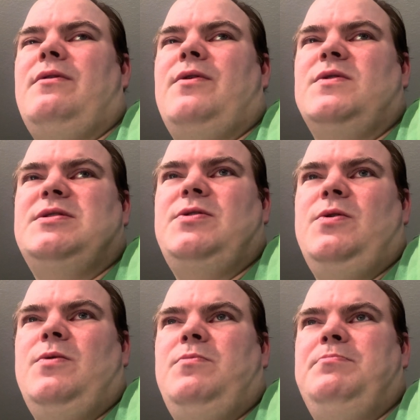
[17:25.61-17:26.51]
those
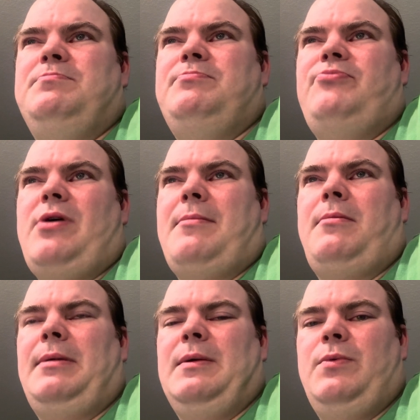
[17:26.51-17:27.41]
two
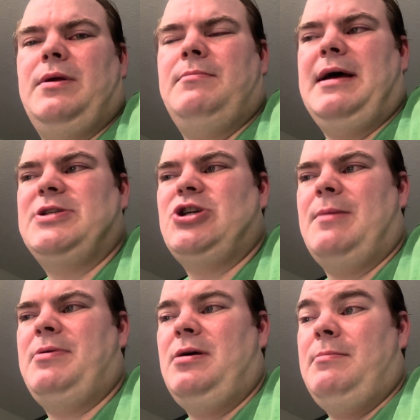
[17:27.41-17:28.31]
probably wouldn't match
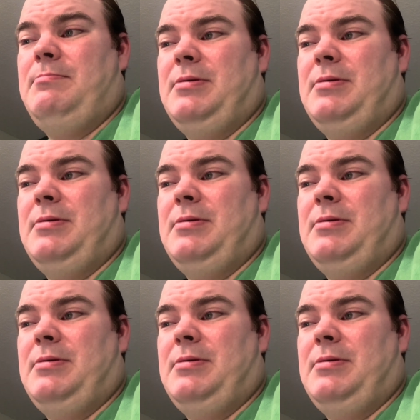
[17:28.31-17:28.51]
up.